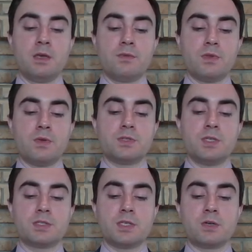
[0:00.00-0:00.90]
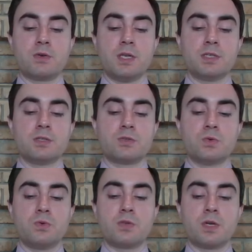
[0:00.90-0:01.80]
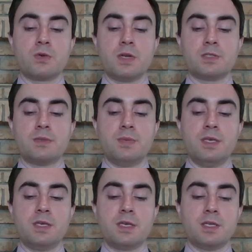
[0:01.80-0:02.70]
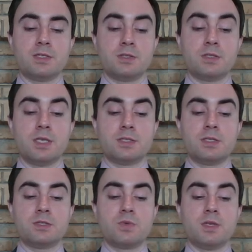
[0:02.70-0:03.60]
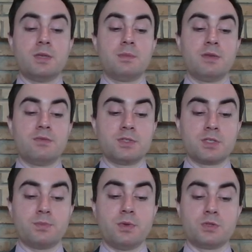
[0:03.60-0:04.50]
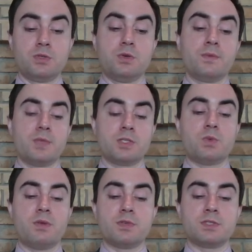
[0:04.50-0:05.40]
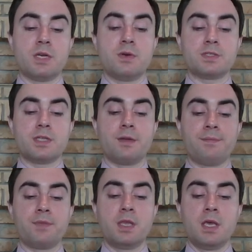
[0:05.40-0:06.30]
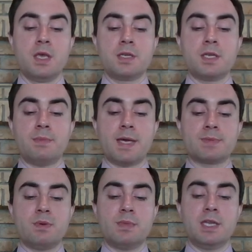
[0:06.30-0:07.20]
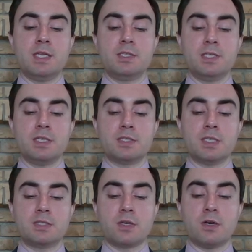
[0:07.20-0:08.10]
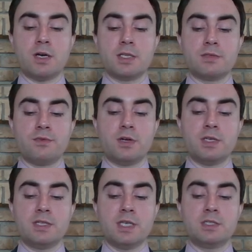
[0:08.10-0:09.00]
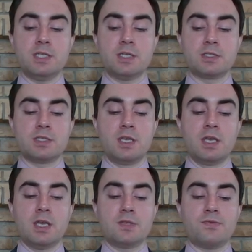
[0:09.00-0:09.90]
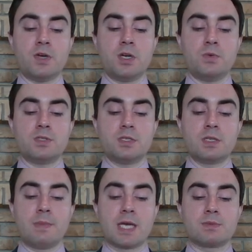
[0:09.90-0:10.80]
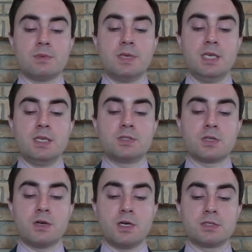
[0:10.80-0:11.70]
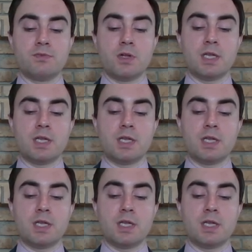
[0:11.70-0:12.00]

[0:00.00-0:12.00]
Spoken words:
For those things that are greatest in truth are greatest in being, as it is written in Metaphysics Book 2. It's a reference to Aristotle. Now, the maximum in any genus is the cause of all in that genus, as fire, which is the maximum heat, is the cause of all